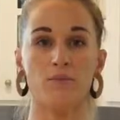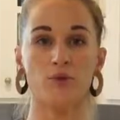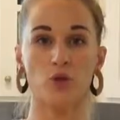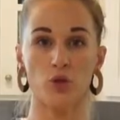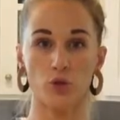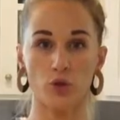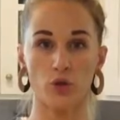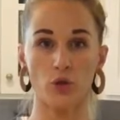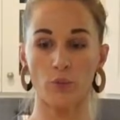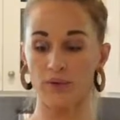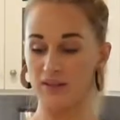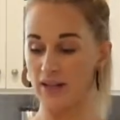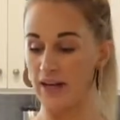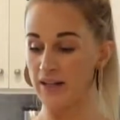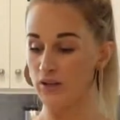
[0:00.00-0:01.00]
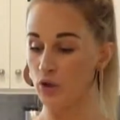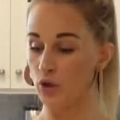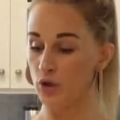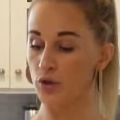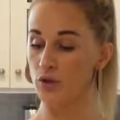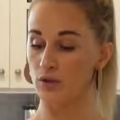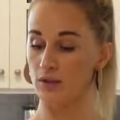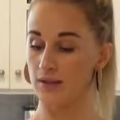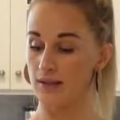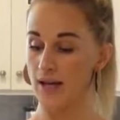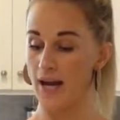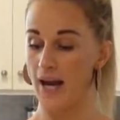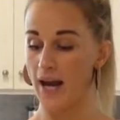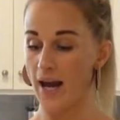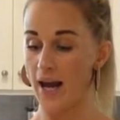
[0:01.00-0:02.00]
do your potatoes
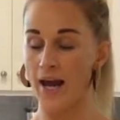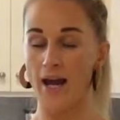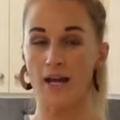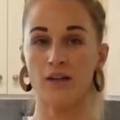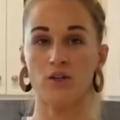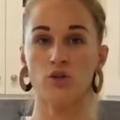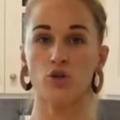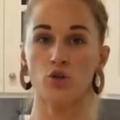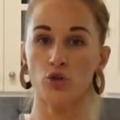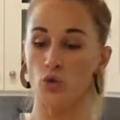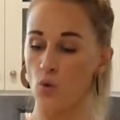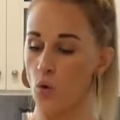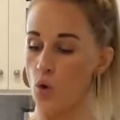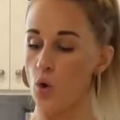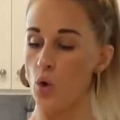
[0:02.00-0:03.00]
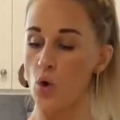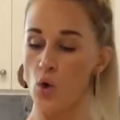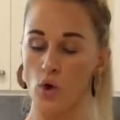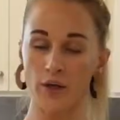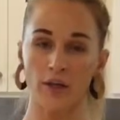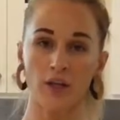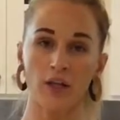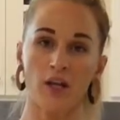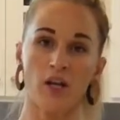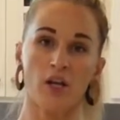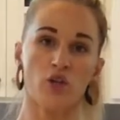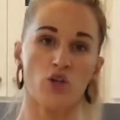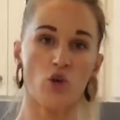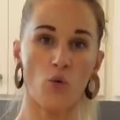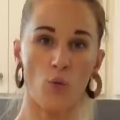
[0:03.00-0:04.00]
and your corn.
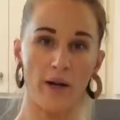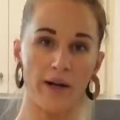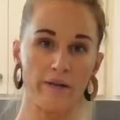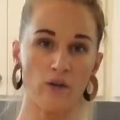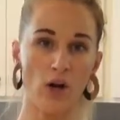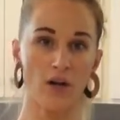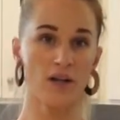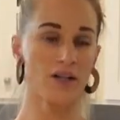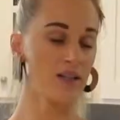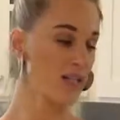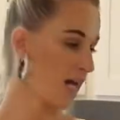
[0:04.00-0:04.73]
So what I've gone and